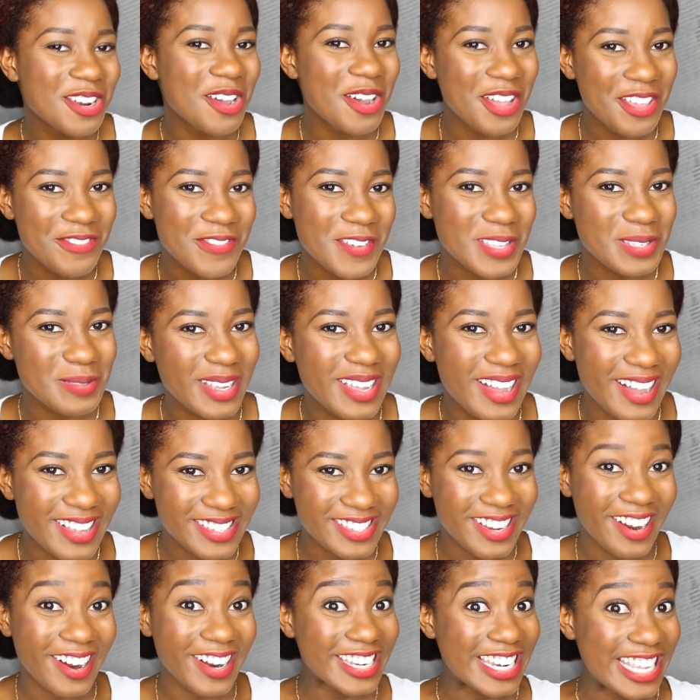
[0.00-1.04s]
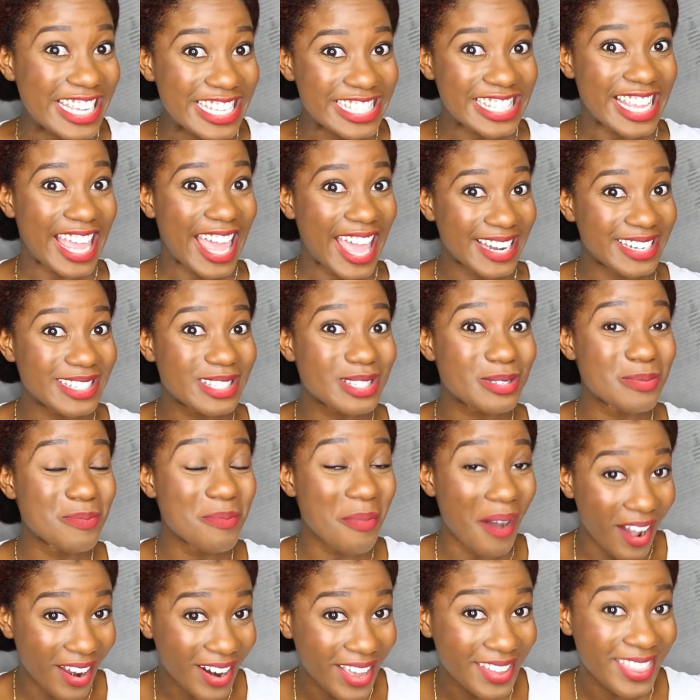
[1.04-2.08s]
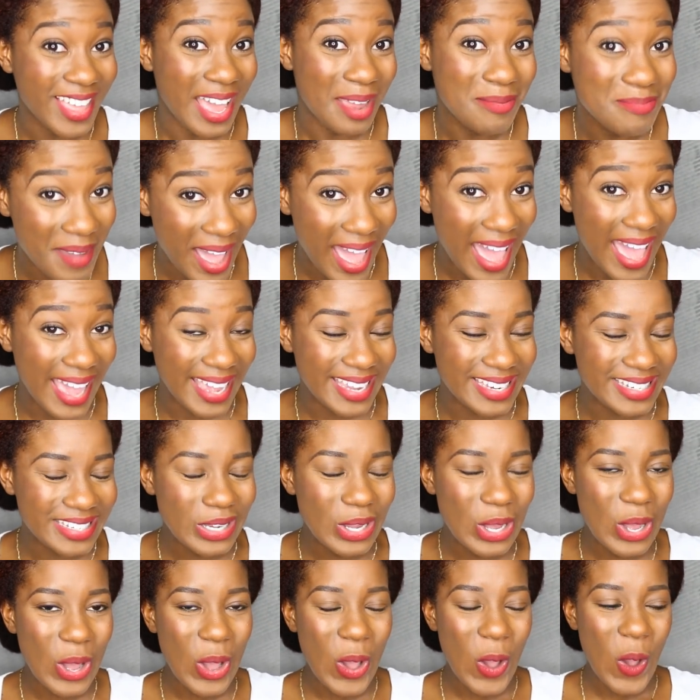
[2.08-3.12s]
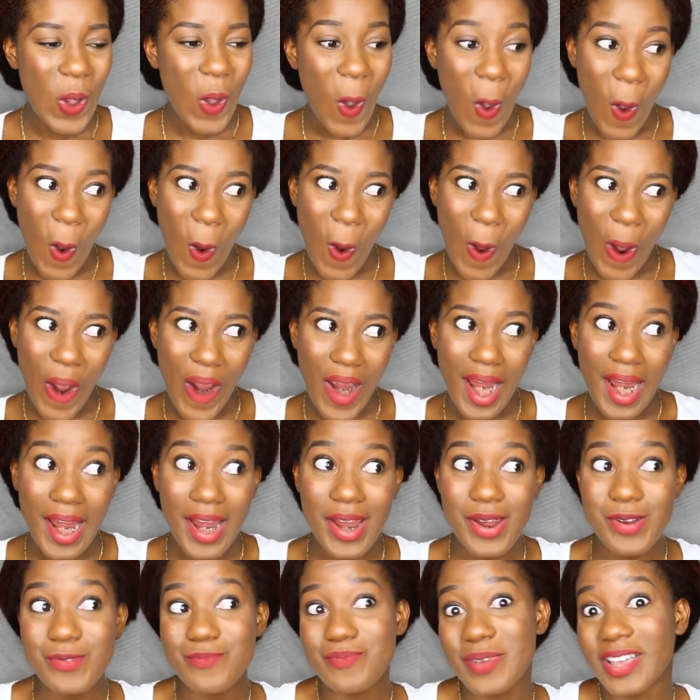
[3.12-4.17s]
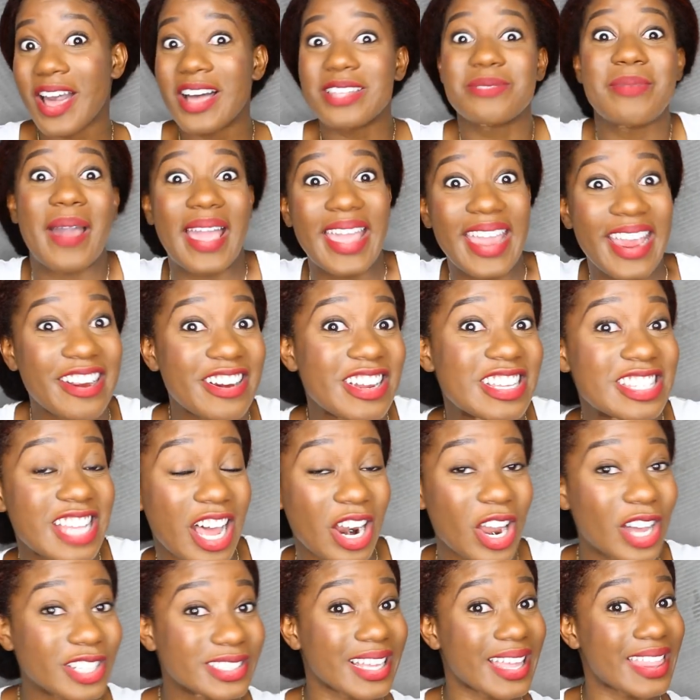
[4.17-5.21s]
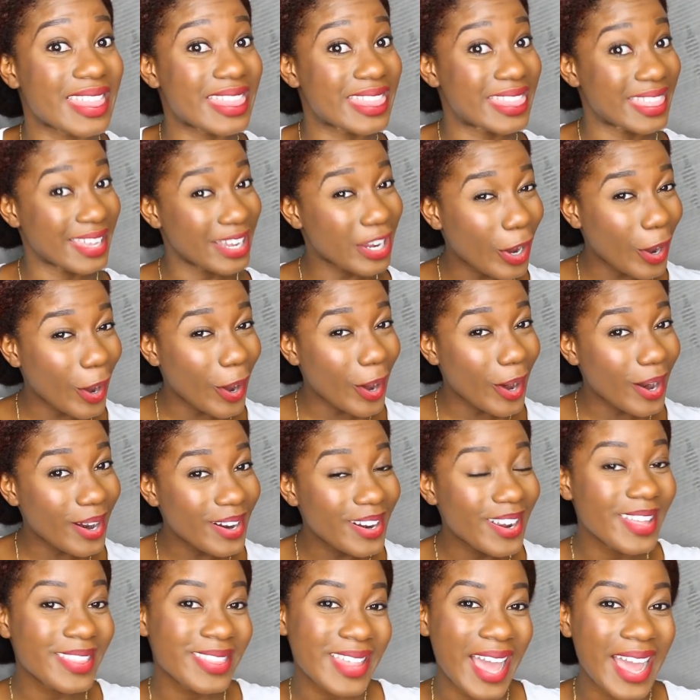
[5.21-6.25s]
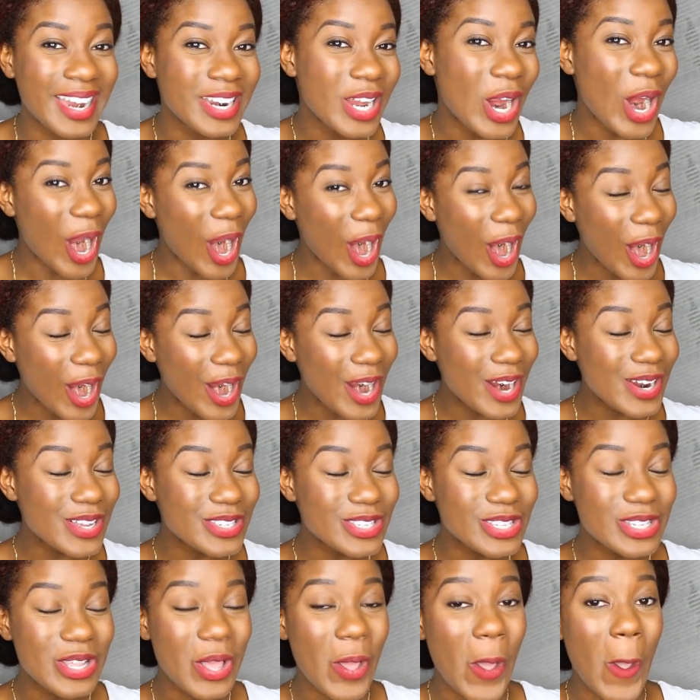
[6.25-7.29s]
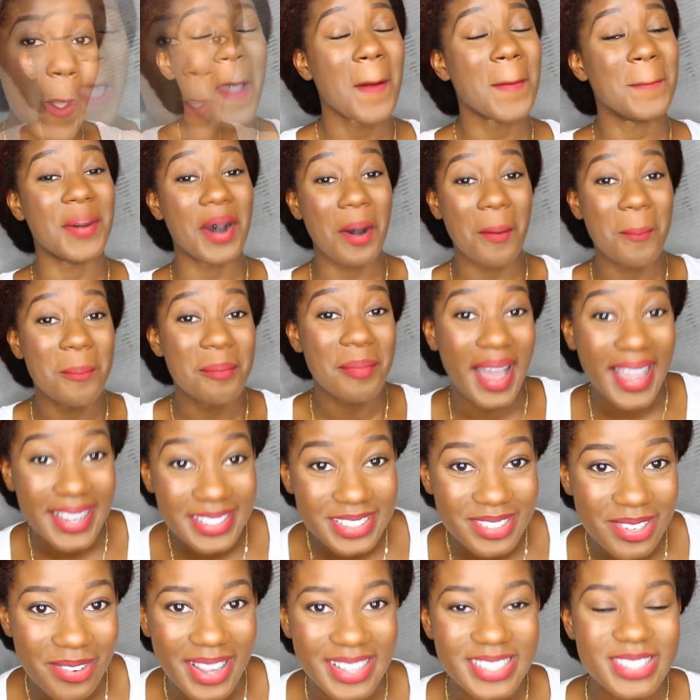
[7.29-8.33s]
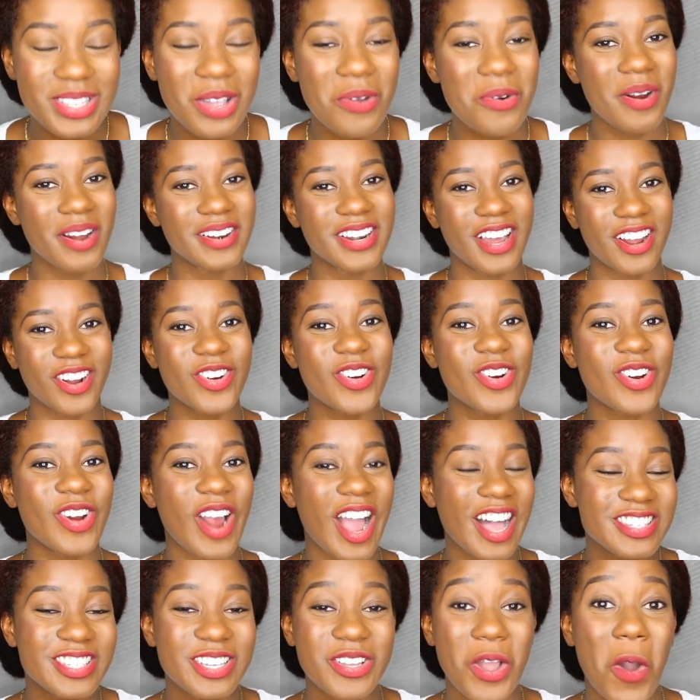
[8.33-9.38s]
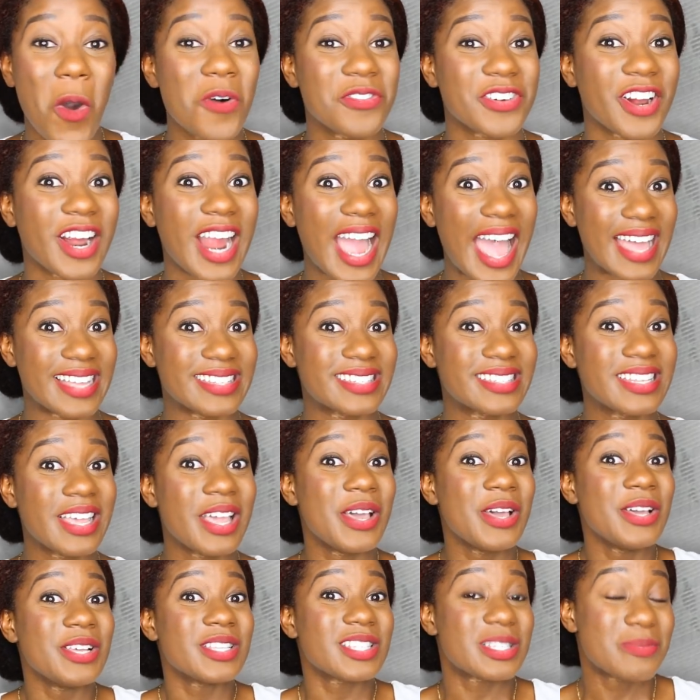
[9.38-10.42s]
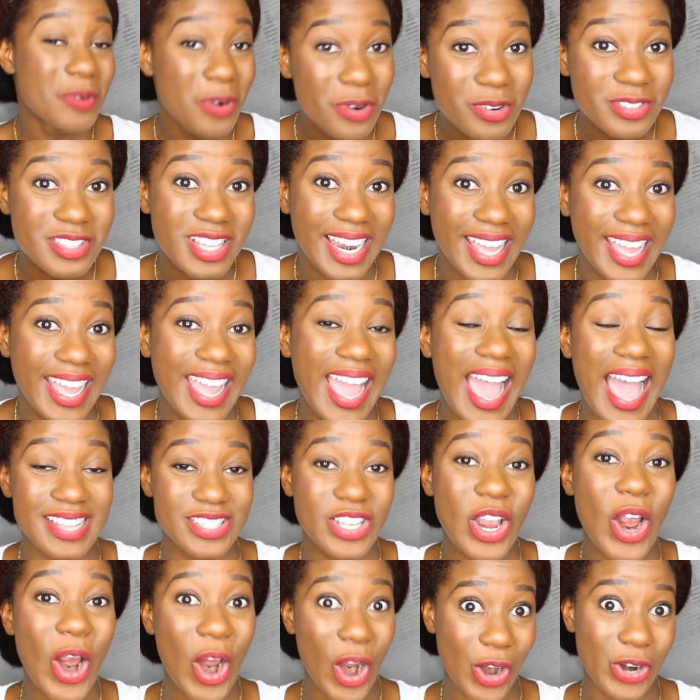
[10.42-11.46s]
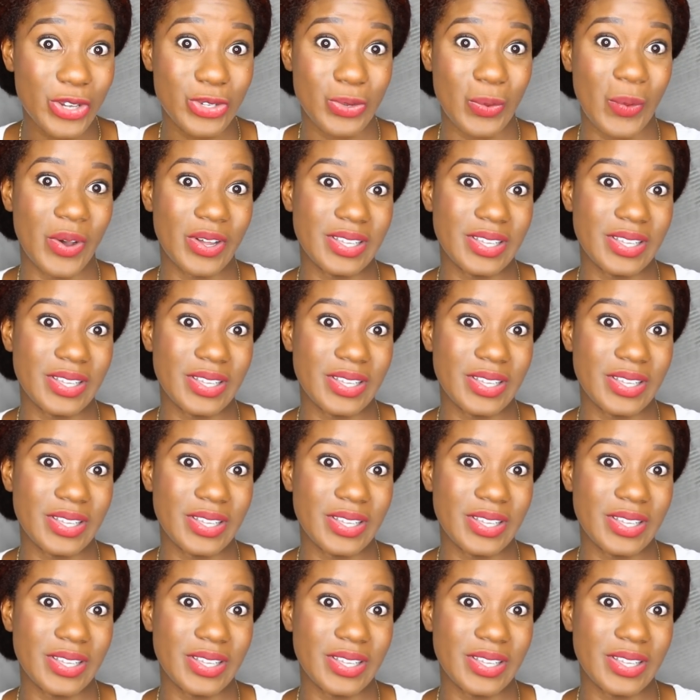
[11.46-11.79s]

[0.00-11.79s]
don't know if it's because her niece's head's smaller than mine or because my hair is a lot thicker than hers, but my twists were not crossing over as smoothly as hers